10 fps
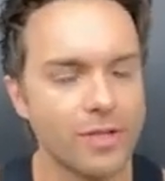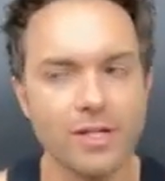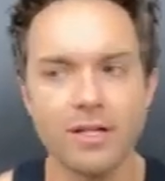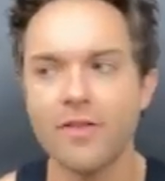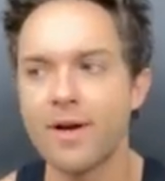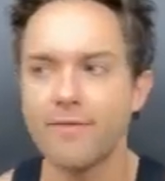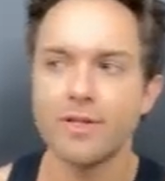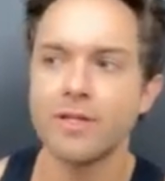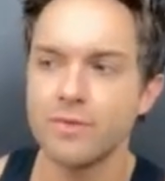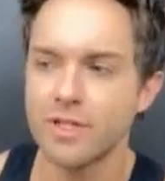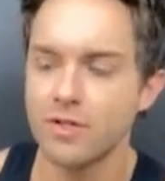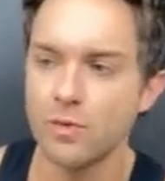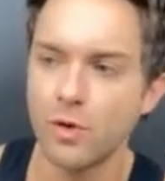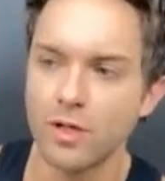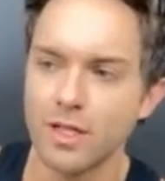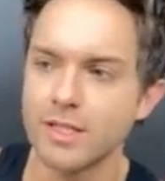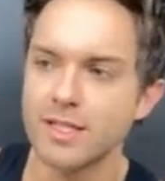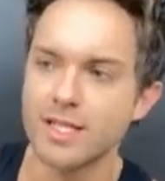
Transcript: and then another everything was in New Orleans,